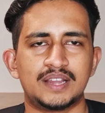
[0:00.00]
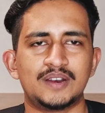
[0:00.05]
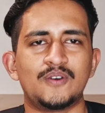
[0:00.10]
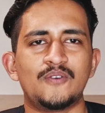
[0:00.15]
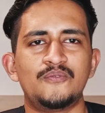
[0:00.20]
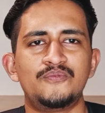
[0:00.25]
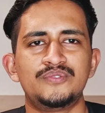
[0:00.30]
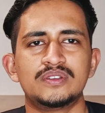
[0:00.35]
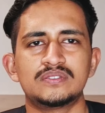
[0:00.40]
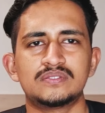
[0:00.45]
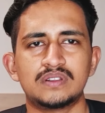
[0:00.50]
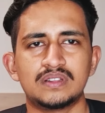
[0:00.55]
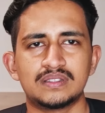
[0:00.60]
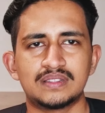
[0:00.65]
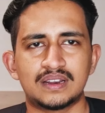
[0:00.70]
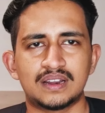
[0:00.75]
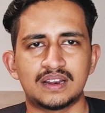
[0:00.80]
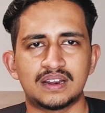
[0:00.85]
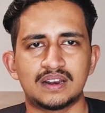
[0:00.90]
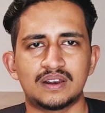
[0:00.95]
And obviously
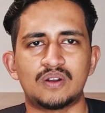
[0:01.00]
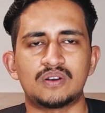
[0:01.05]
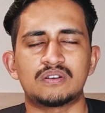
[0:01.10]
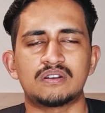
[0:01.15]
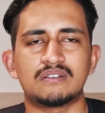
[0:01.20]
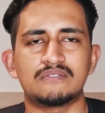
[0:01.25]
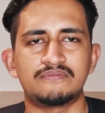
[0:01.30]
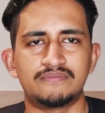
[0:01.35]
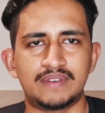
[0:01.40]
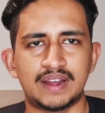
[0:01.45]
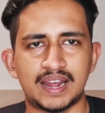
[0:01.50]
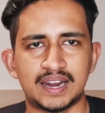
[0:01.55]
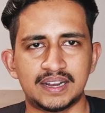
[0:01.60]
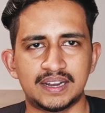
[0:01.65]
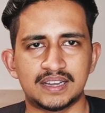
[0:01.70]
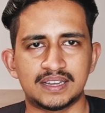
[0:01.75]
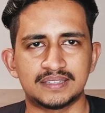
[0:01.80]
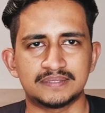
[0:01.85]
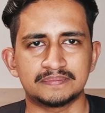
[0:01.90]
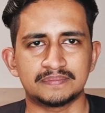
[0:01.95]
there are a lot of
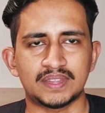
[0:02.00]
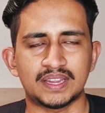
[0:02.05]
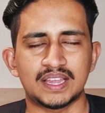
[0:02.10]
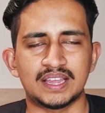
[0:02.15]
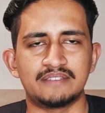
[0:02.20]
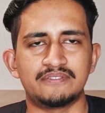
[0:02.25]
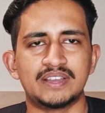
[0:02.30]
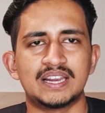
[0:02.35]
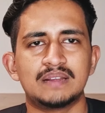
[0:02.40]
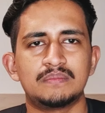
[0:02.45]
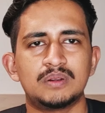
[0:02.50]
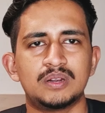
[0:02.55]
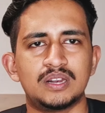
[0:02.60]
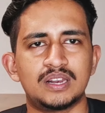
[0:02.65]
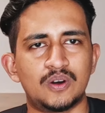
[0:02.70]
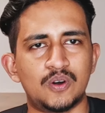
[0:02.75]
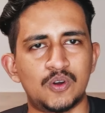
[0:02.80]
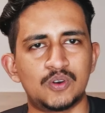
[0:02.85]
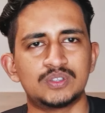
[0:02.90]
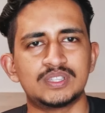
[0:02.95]
data
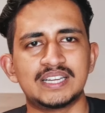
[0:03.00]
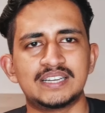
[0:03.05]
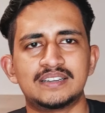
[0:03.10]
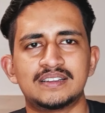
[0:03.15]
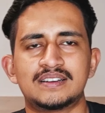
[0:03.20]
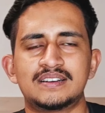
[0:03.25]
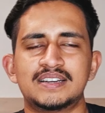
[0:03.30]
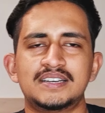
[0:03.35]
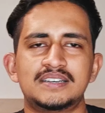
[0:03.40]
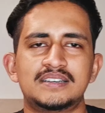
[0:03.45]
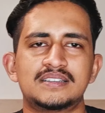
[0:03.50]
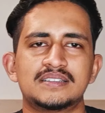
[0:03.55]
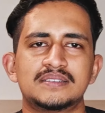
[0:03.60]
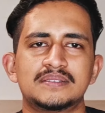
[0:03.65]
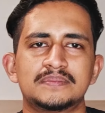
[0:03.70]
available on the internet